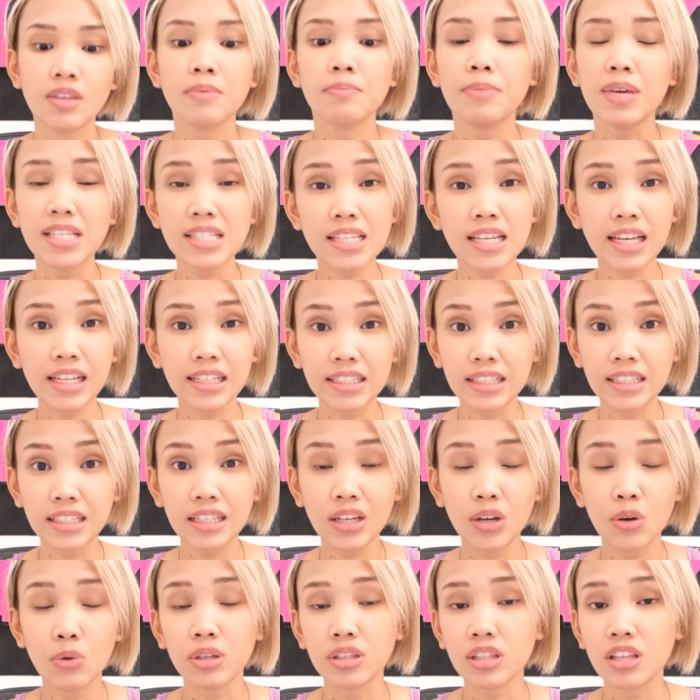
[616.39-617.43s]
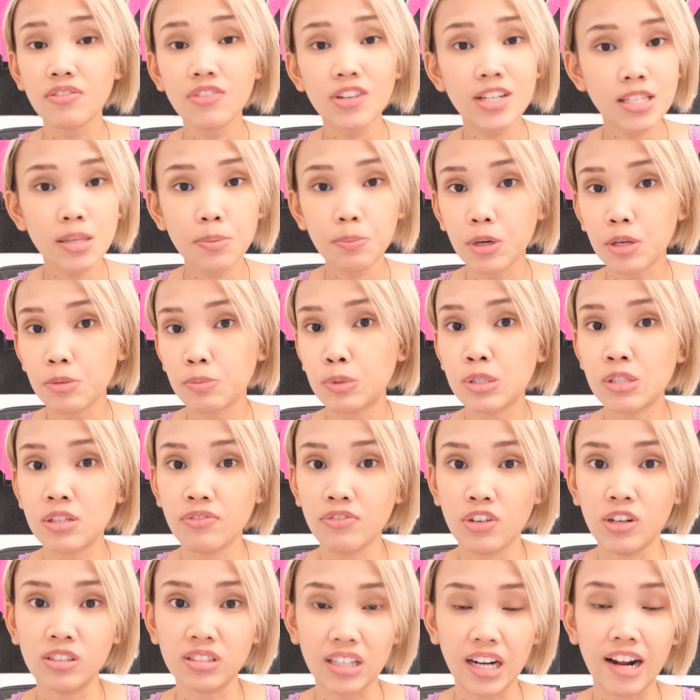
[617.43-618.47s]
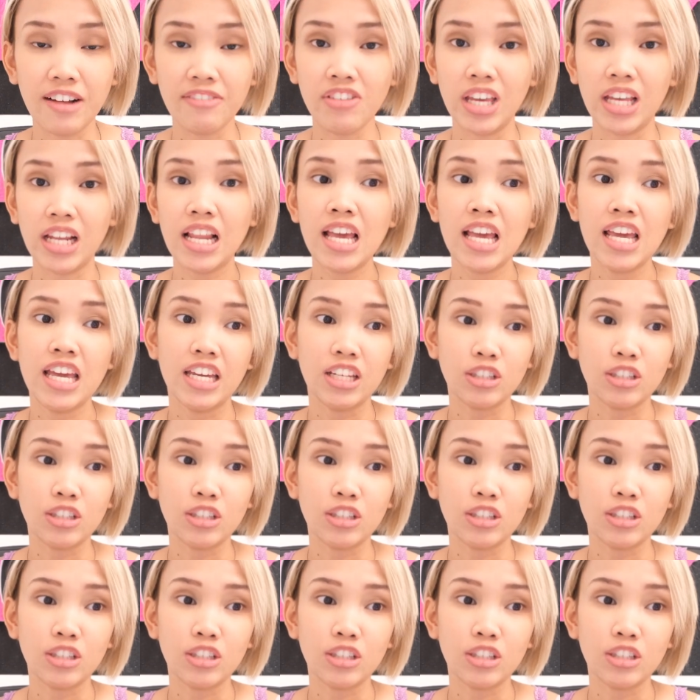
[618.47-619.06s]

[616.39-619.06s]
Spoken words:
Basically, whatever is the purpose of your travel,